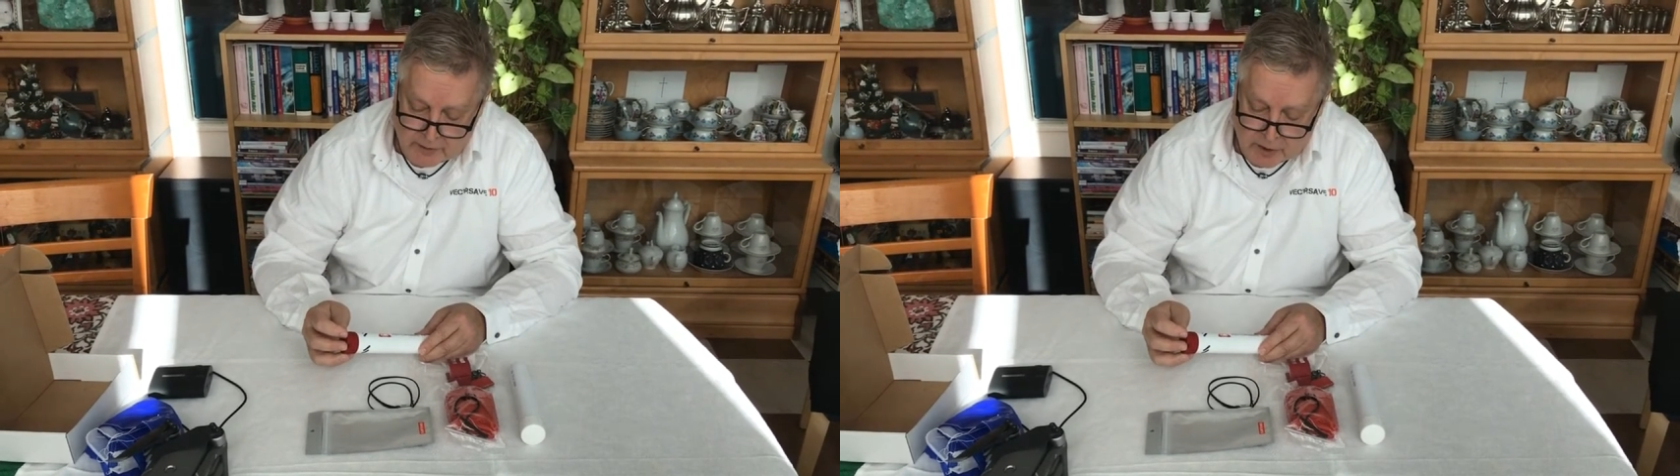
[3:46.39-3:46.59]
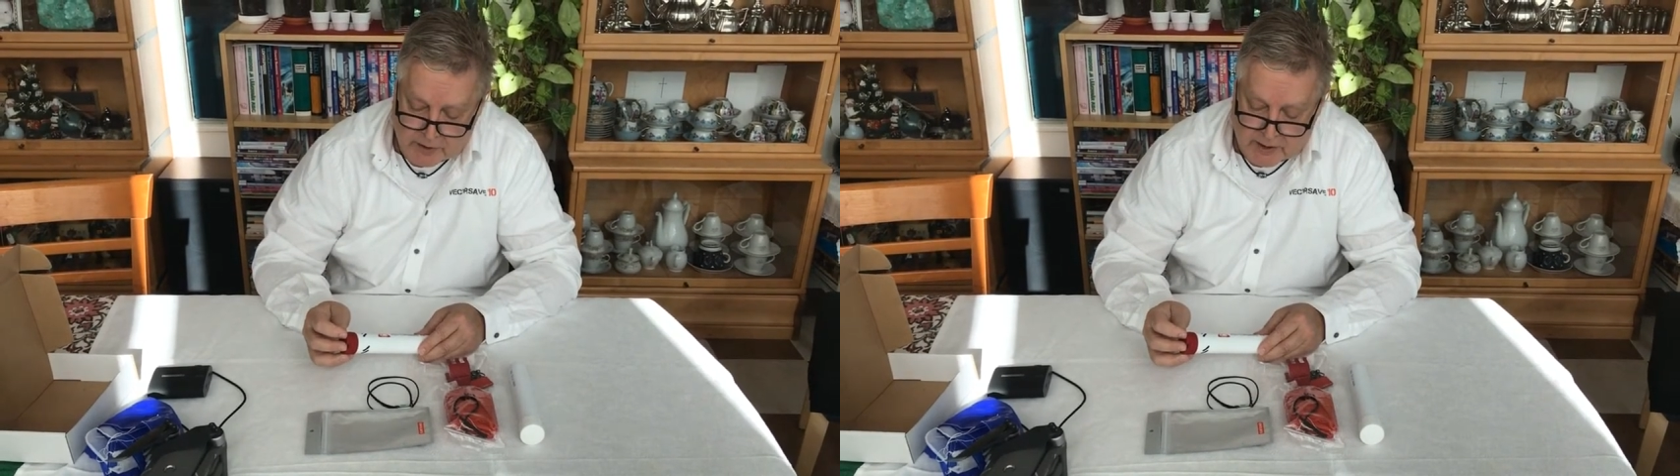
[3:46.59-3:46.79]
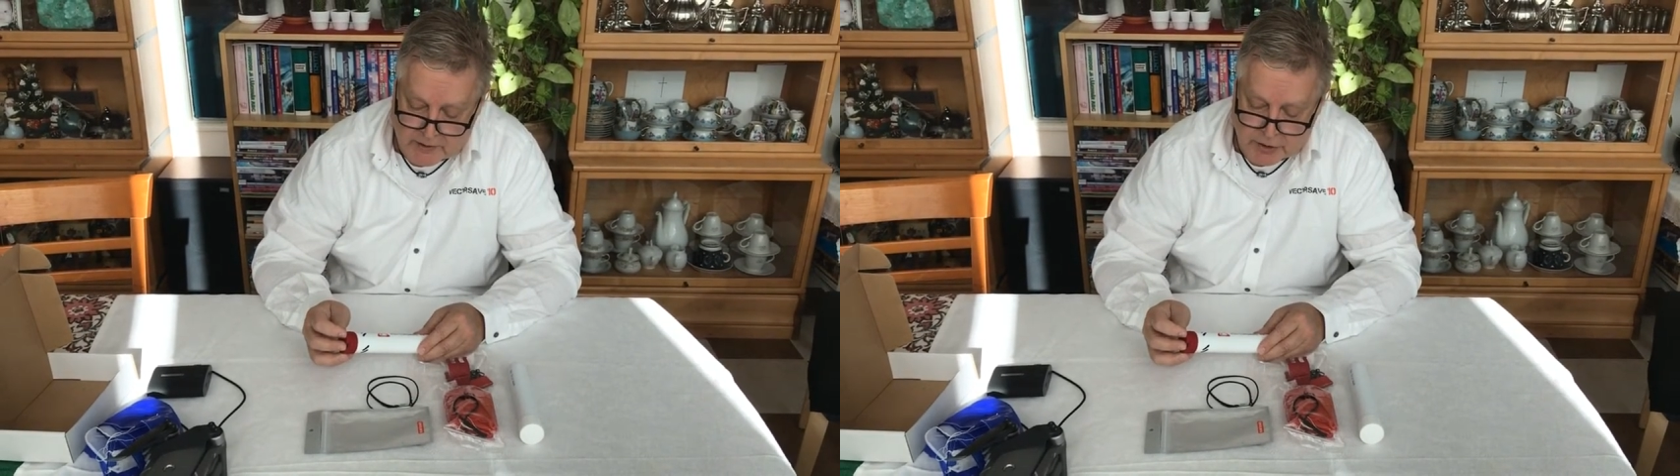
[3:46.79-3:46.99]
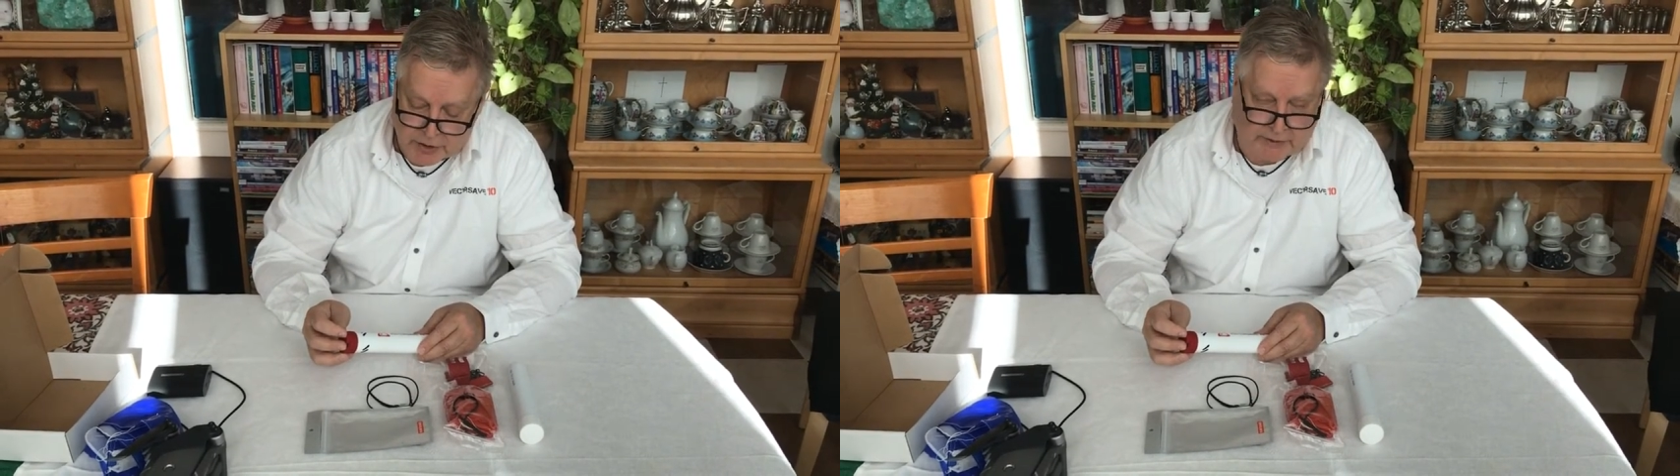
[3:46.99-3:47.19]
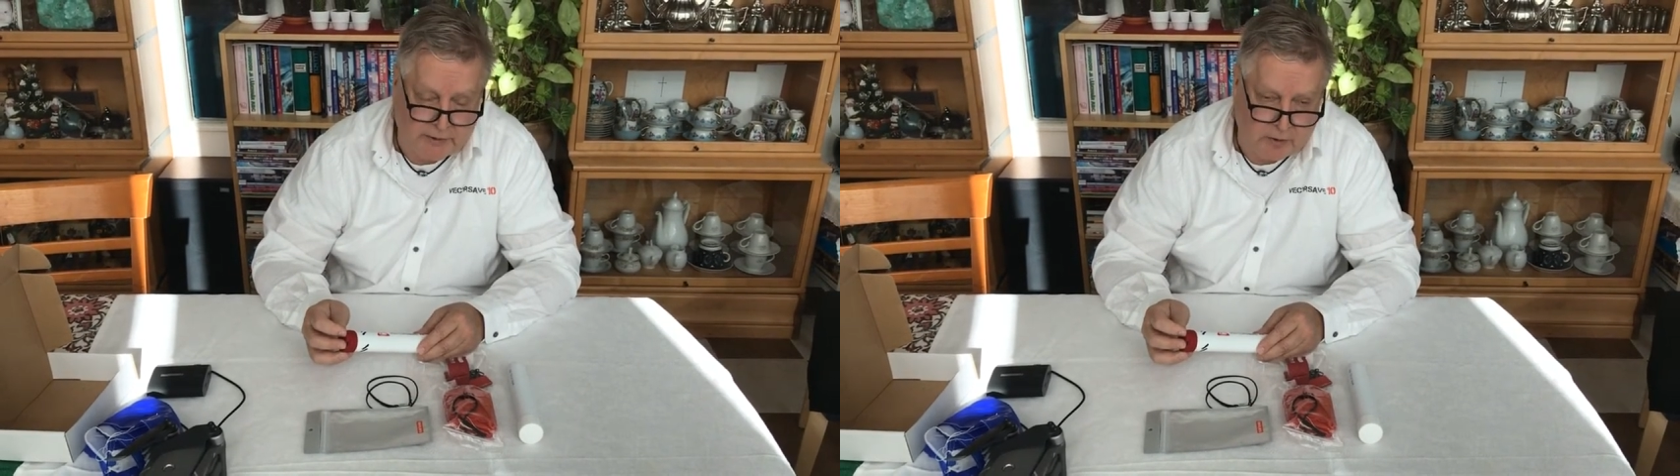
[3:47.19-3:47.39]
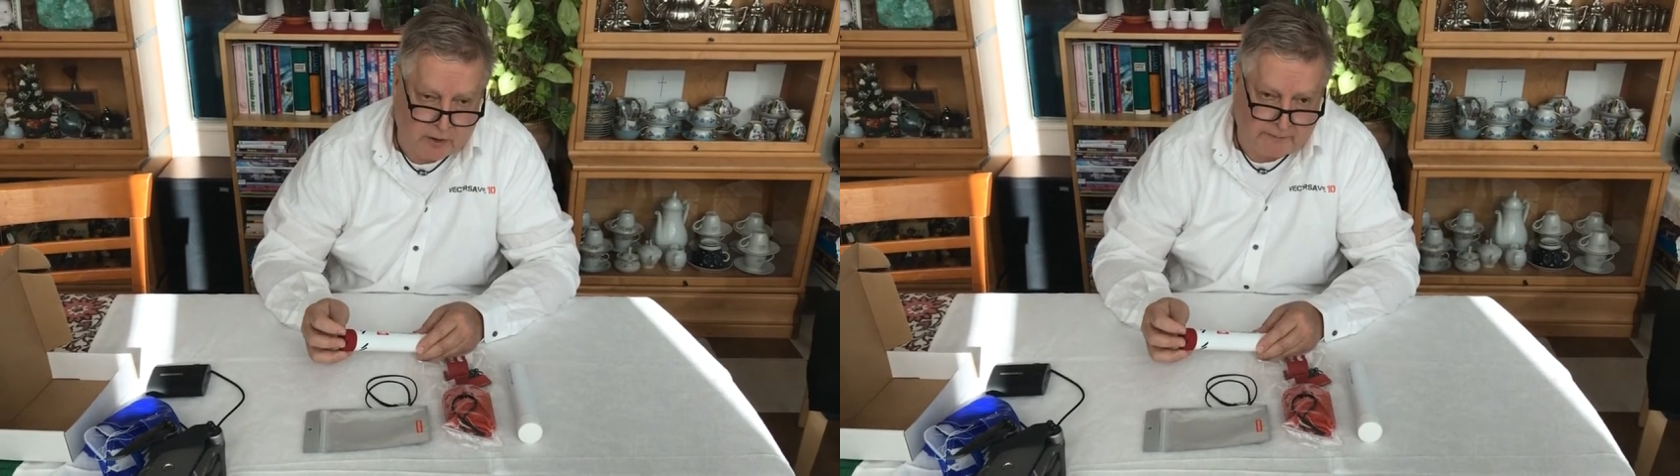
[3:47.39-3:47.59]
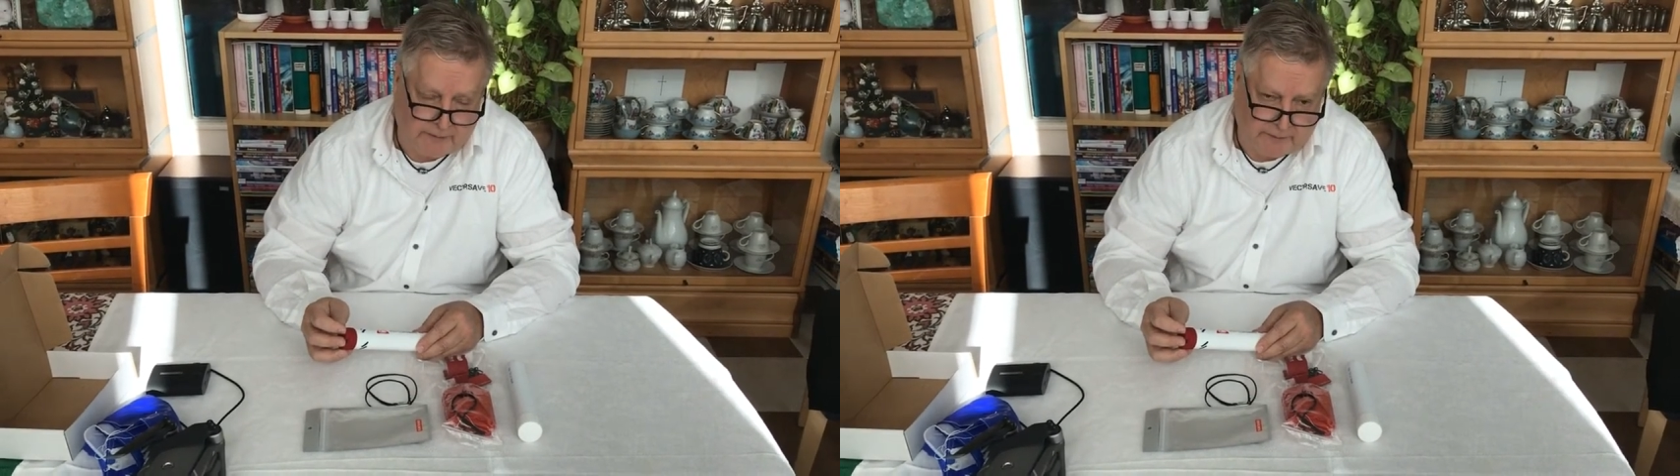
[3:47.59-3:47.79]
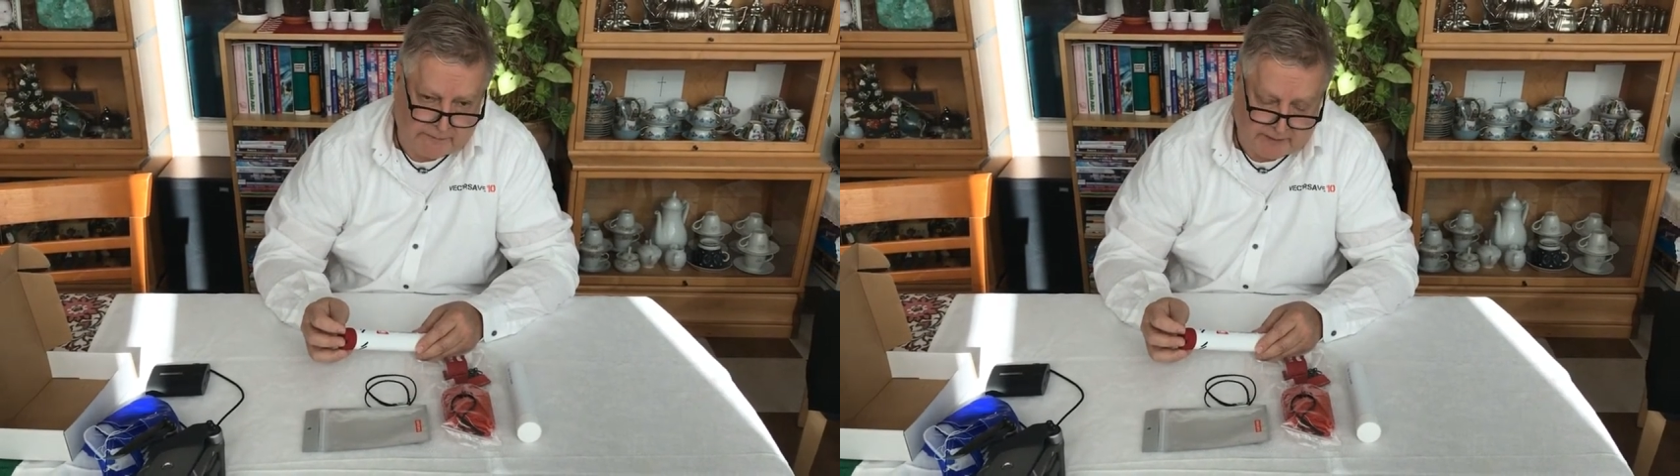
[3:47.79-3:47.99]
again shutting off
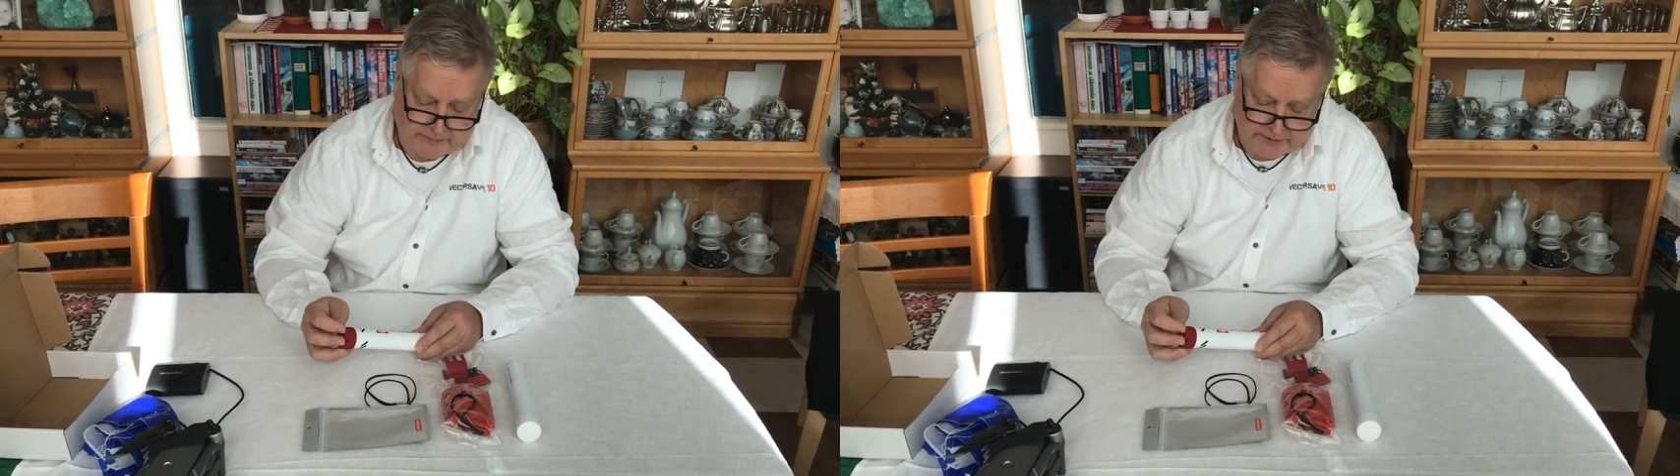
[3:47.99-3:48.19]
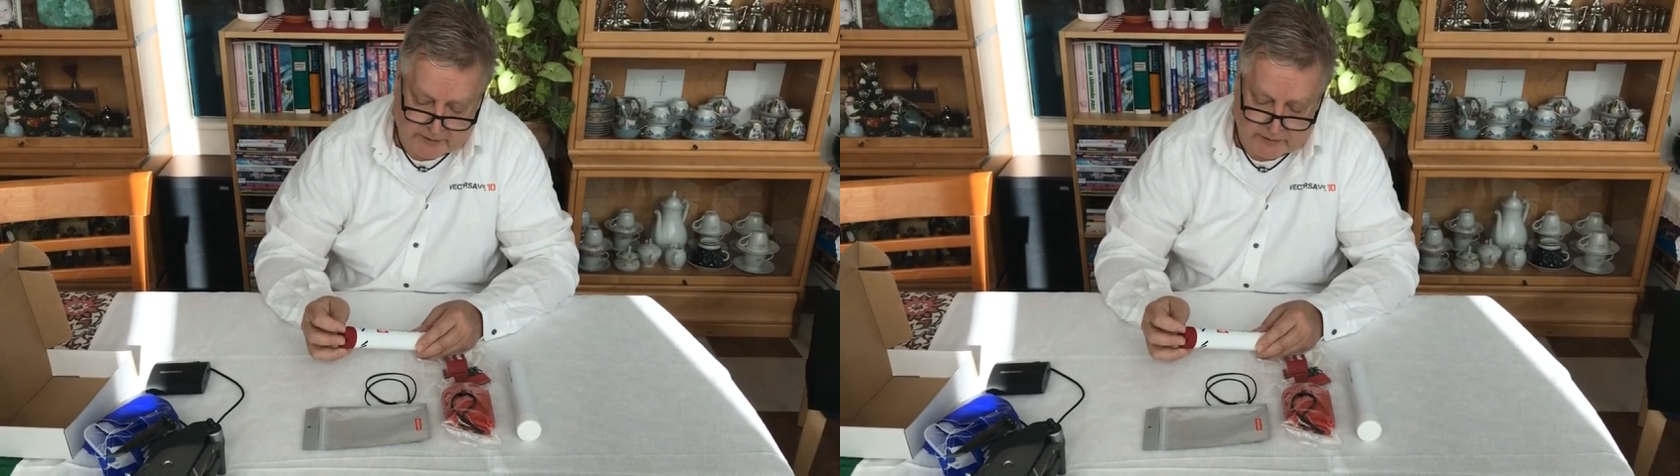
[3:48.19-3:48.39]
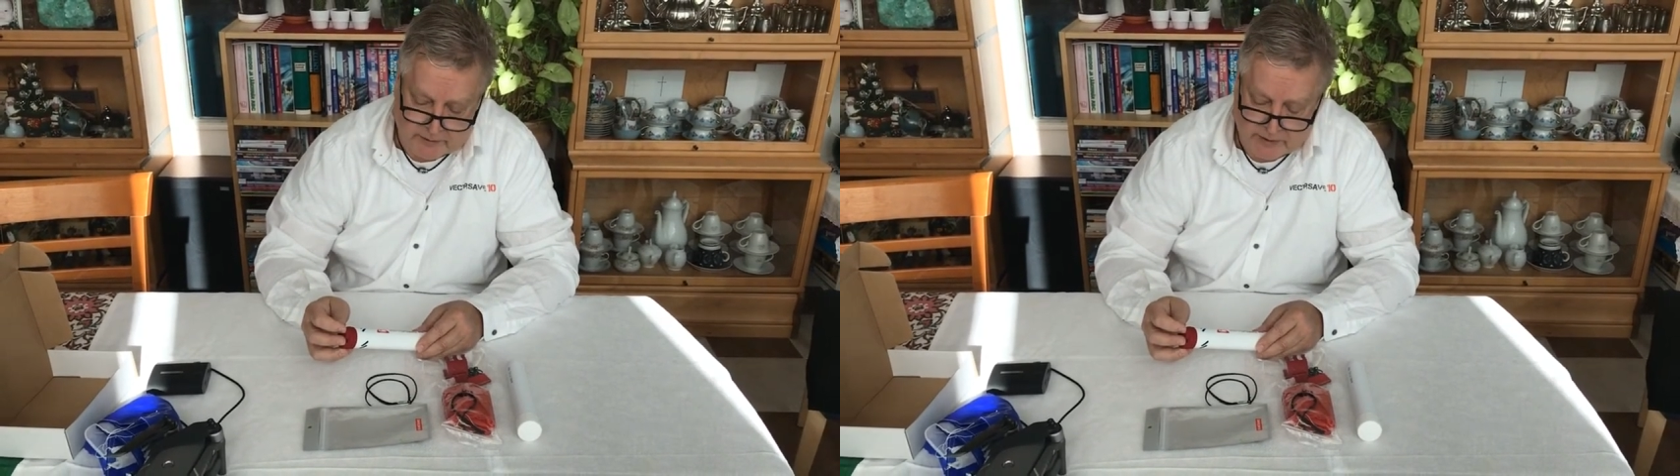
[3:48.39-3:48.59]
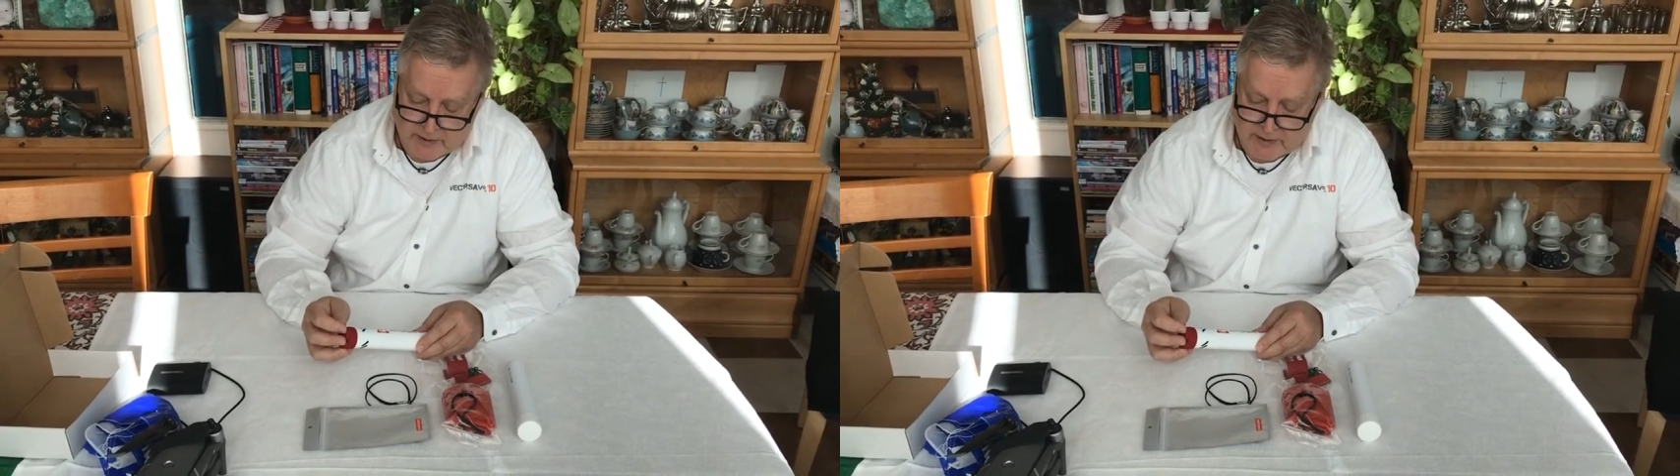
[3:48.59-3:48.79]
in 5 seconds.